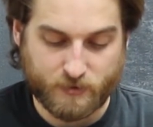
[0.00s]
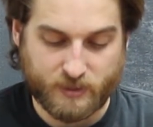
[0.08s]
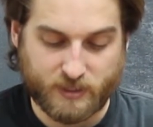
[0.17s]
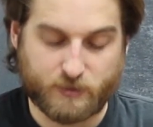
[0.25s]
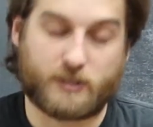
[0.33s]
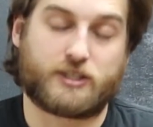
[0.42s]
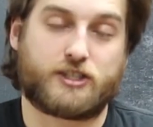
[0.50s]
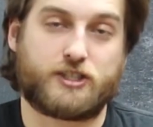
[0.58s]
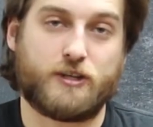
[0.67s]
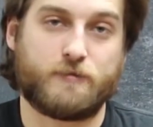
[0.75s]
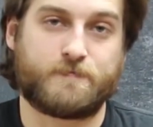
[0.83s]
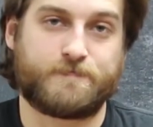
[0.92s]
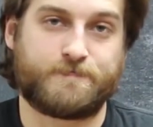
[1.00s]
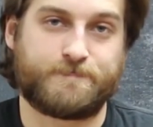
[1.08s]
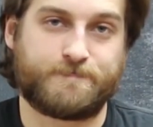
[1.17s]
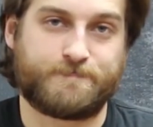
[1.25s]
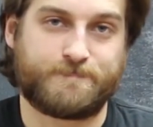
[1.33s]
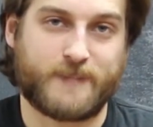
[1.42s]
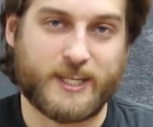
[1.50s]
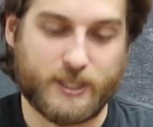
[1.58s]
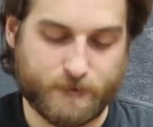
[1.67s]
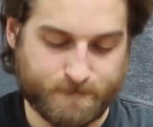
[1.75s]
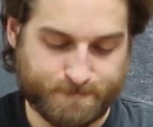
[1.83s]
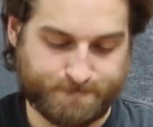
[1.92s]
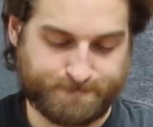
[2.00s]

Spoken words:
things I just showed. Thank you.